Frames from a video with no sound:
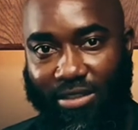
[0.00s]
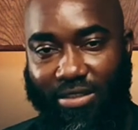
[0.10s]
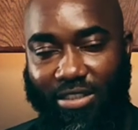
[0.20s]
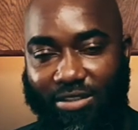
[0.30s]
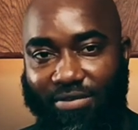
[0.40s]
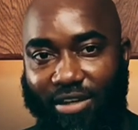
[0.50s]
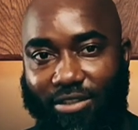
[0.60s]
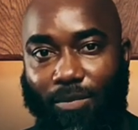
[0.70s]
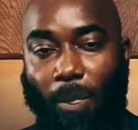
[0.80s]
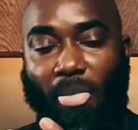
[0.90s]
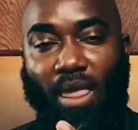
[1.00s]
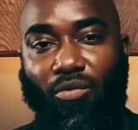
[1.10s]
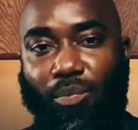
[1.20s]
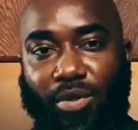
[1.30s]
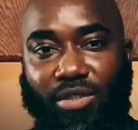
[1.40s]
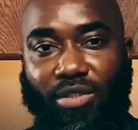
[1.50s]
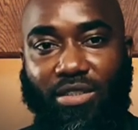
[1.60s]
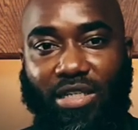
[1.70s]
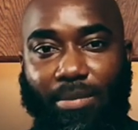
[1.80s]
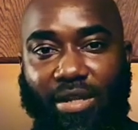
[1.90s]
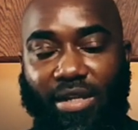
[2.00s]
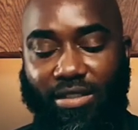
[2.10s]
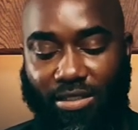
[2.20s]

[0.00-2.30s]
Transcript: disinfector will be contaminated.